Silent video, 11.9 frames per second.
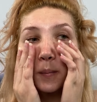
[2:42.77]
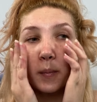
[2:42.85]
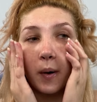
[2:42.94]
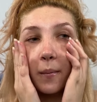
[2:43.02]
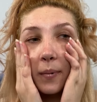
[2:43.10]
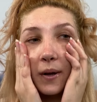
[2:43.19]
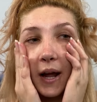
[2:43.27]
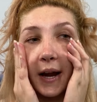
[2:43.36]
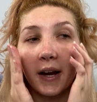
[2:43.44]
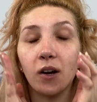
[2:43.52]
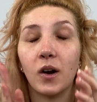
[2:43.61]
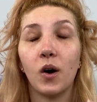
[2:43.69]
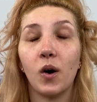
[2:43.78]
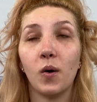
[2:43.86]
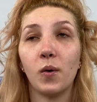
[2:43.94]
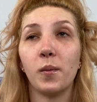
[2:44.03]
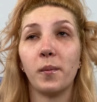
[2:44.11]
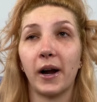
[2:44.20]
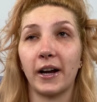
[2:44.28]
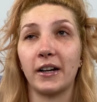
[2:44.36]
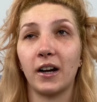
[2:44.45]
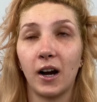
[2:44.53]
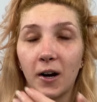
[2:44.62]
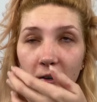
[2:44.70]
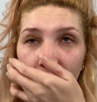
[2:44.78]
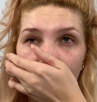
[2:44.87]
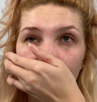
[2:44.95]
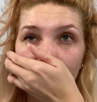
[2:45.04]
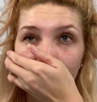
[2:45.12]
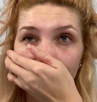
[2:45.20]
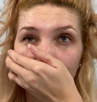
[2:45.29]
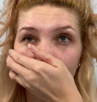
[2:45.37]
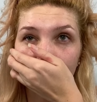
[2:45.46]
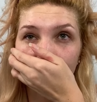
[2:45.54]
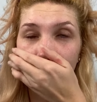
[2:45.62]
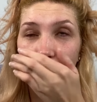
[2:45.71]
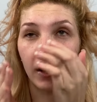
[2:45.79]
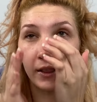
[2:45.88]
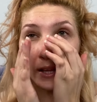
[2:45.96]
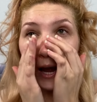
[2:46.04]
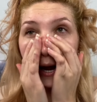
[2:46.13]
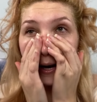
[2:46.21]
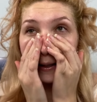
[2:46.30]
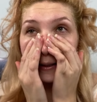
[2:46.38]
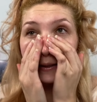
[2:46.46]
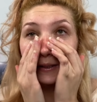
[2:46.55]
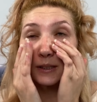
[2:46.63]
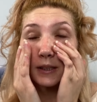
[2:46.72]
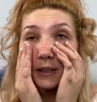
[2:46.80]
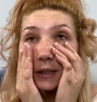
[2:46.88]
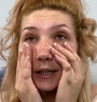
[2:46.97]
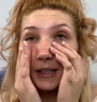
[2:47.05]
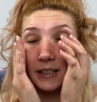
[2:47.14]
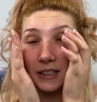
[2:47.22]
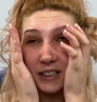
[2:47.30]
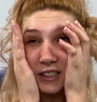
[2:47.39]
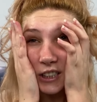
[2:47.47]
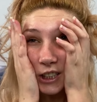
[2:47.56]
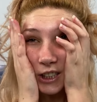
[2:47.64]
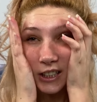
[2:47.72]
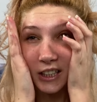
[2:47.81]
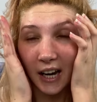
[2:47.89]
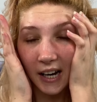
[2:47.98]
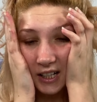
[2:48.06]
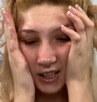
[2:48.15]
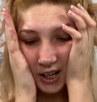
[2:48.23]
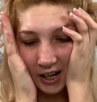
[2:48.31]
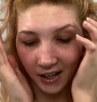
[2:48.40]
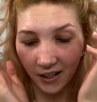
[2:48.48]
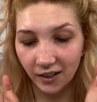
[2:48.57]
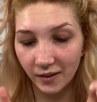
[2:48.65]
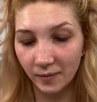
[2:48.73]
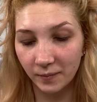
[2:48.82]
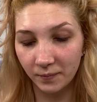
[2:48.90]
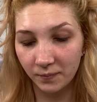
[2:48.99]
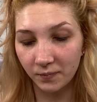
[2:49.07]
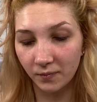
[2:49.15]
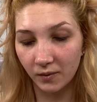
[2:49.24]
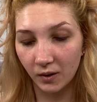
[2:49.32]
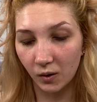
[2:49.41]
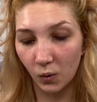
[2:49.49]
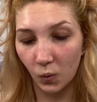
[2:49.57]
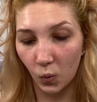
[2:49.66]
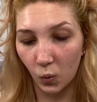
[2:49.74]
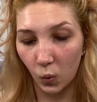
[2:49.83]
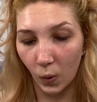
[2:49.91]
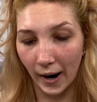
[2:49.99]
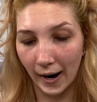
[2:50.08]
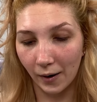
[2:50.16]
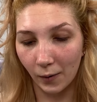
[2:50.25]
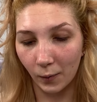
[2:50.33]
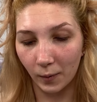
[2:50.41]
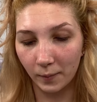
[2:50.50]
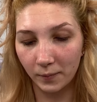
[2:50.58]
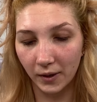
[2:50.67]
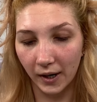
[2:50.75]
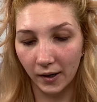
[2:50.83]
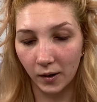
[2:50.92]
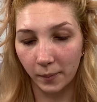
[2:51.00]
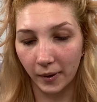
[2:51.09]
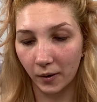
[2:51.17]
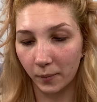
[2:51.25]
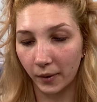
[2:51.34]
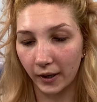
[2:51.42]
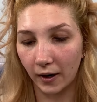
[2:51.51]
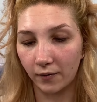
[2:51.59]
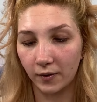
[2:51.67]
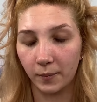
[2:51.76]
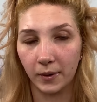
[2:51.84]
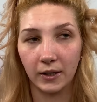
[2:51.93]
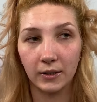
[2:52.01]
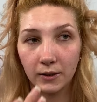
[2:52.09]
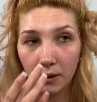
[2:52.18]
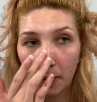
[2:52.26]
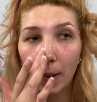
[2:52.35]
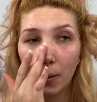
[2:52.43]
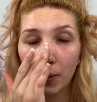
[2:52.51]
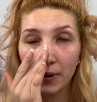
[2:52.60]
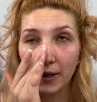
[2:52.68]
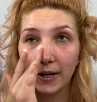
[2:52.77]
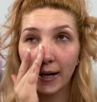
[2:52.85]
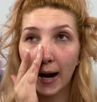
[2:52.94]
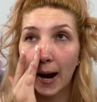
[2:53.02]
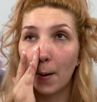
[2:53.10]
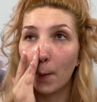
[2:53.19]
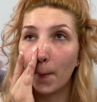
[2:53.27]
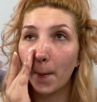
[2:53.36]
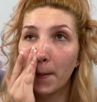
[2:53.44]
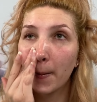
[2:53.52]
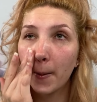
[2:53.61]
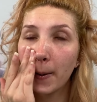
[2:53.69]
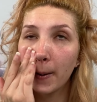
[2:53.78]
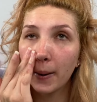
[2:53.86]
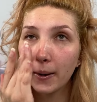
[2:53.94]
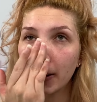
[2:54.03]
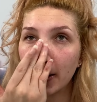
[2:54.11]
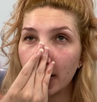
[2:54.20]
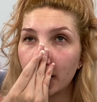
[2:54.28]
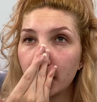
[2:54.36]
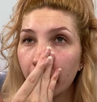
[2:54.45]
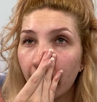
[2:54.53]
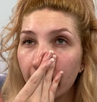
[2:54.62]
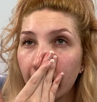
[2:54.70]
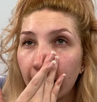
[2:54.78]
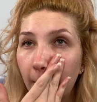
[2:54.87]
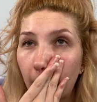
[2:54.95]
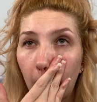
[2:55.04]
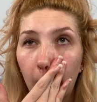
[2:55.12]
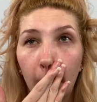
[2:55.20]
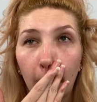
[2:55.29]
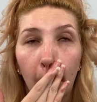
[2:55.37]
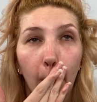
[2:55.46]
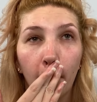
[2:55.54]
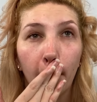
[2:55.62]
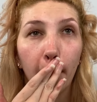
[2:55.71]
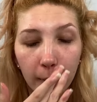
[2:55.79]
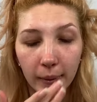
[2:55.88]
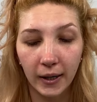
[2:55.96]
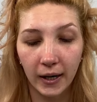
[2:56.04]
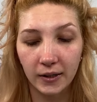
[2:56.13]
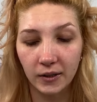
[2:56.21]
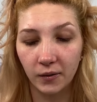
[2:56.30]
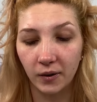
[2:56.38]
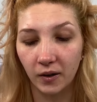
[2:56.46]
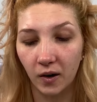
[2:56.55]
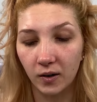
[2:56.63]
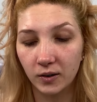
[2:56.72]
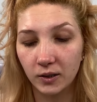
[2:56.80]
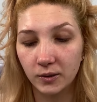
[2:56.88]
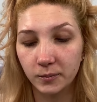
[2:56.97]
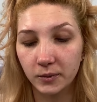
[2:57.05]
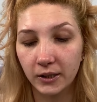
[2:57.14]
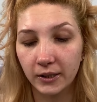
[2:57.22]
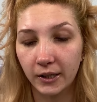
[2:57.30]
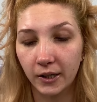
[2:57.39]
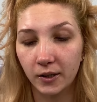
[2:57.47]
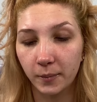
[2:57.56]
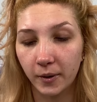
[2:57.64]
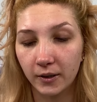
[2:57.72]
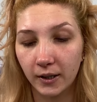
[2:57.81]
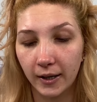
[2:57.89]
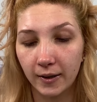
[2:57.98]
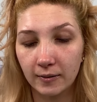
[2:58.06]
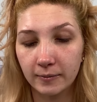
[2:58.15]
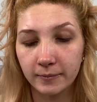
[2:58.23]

apply it. Oh my gosh, that is scented. Wow, I hope I don't break out from this. Holy cow, it smells like Lancome. You guys know what Lancome skincare smells like?